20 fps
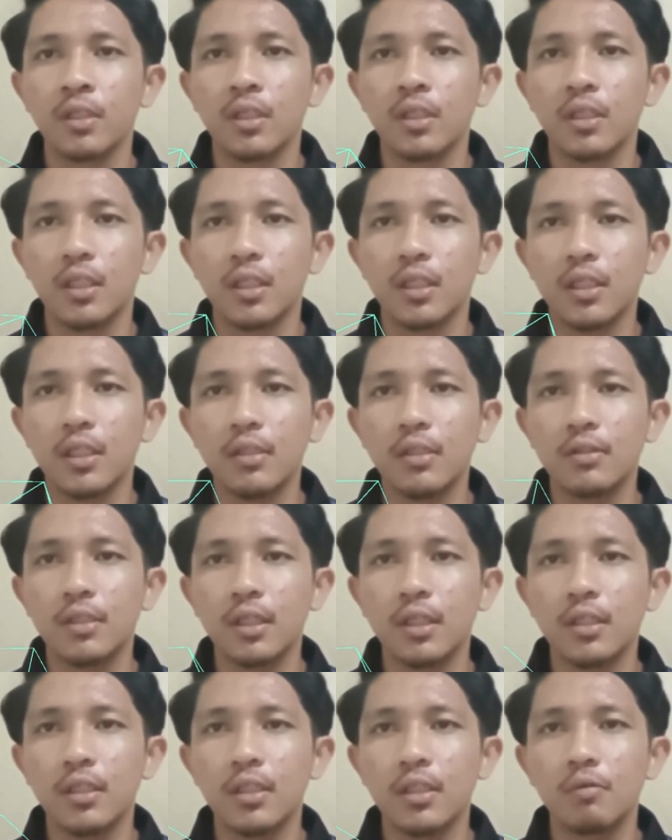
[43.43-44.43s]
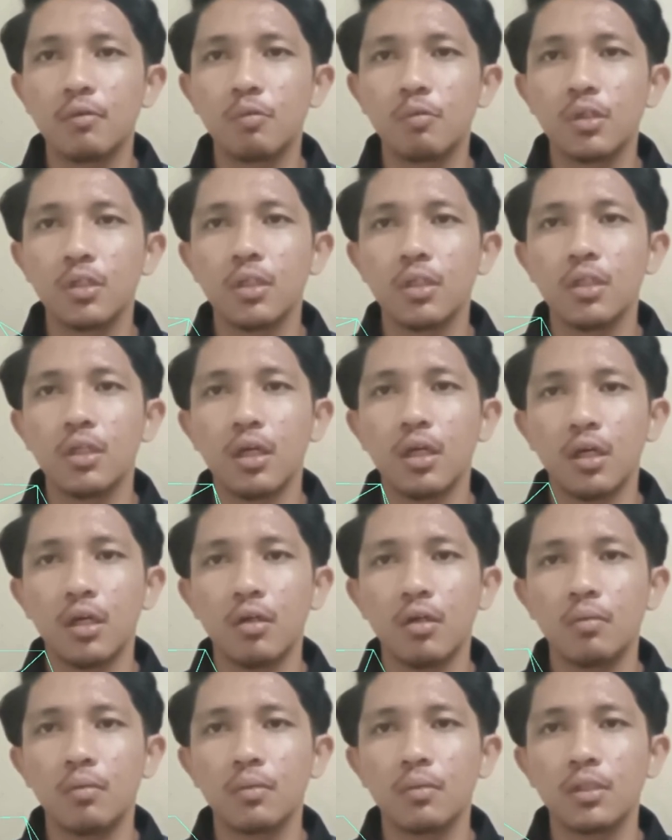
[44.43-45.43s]
The case study will
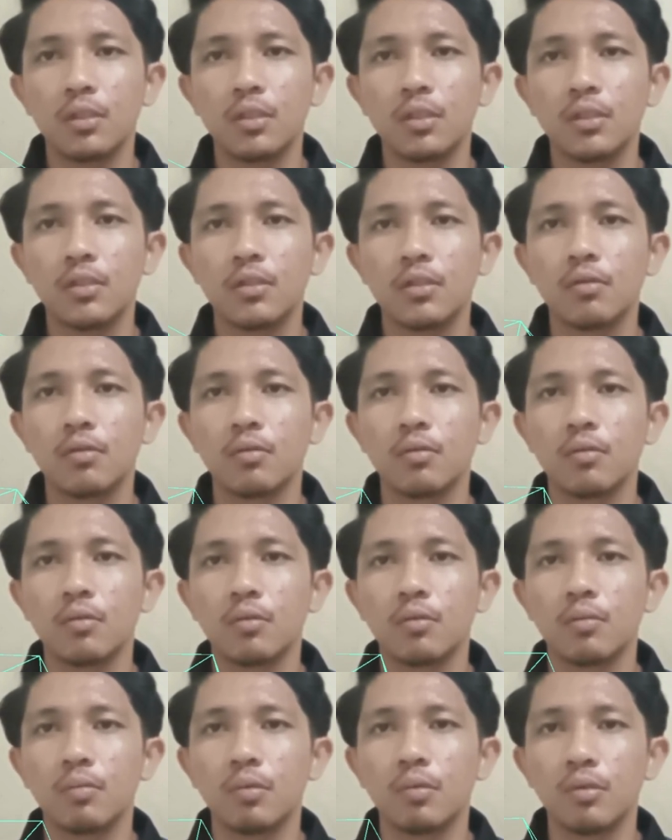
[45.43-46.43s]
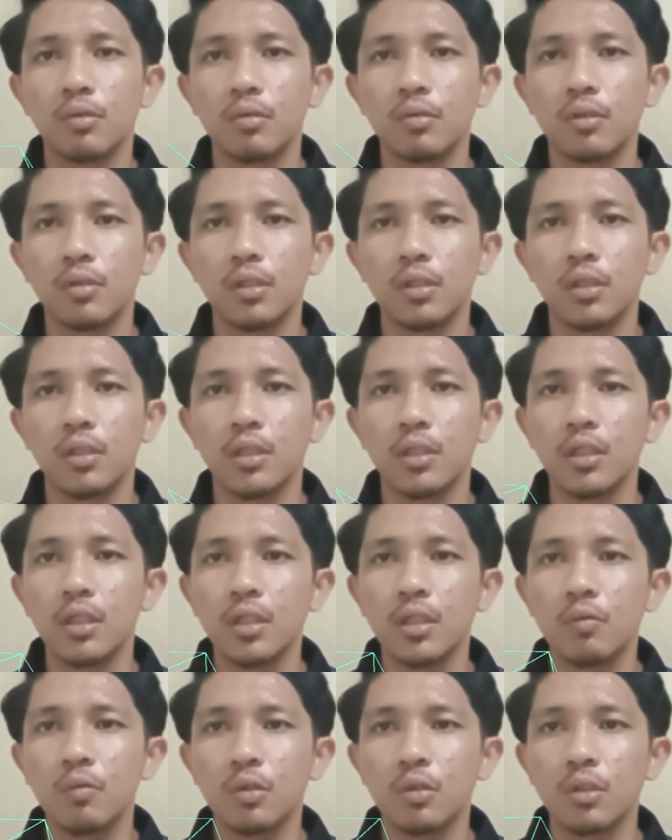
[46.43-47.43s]
help us to build
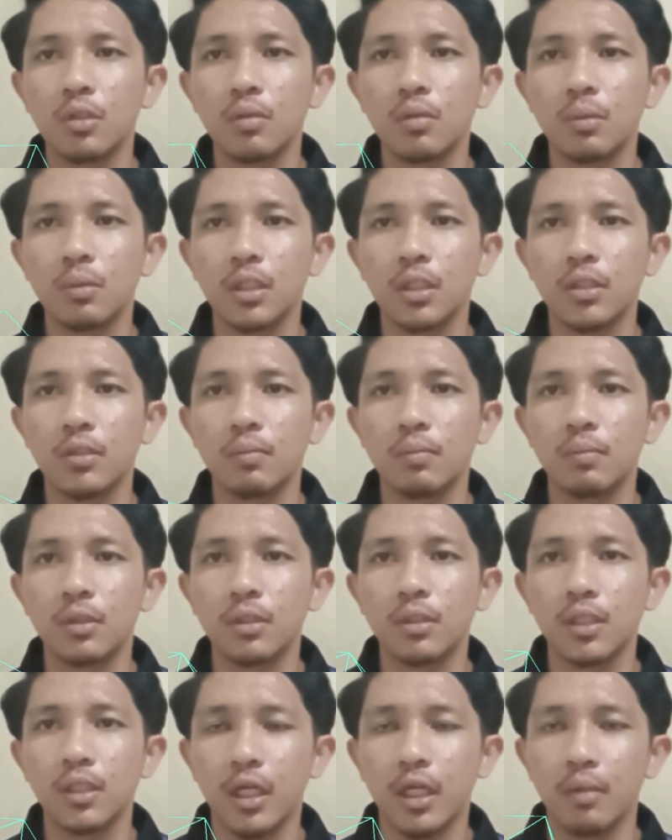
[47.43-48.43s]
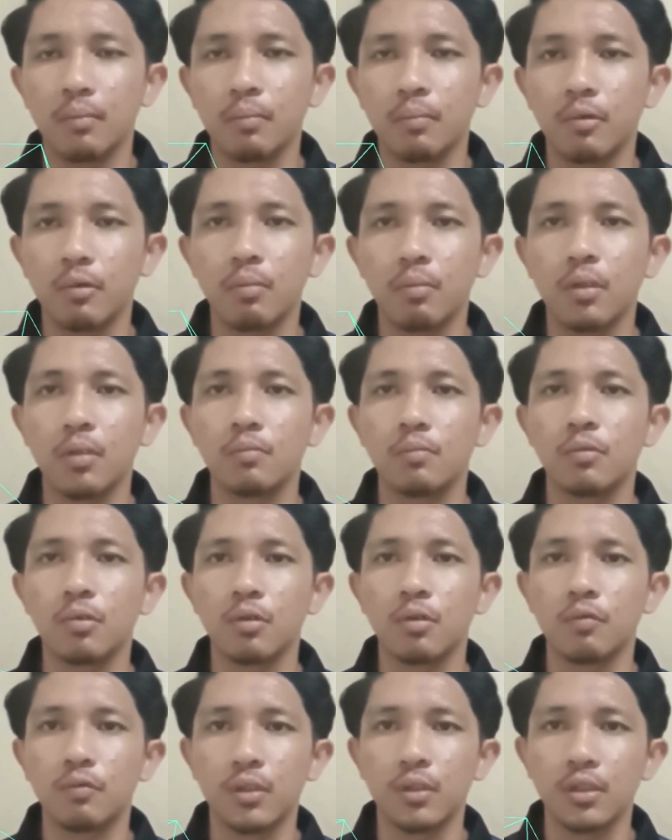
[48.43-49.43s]
real-world management and
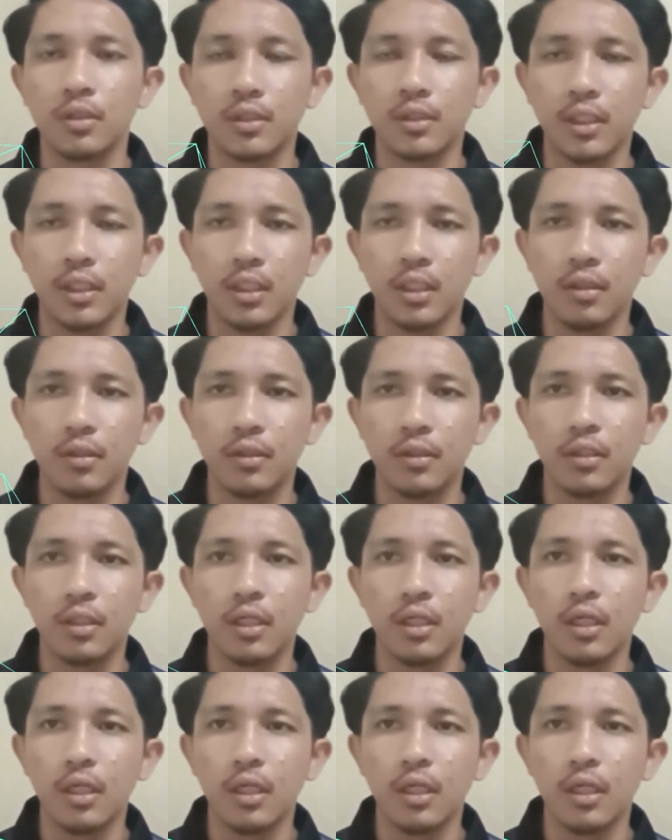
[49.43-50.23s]
problem-solving skills.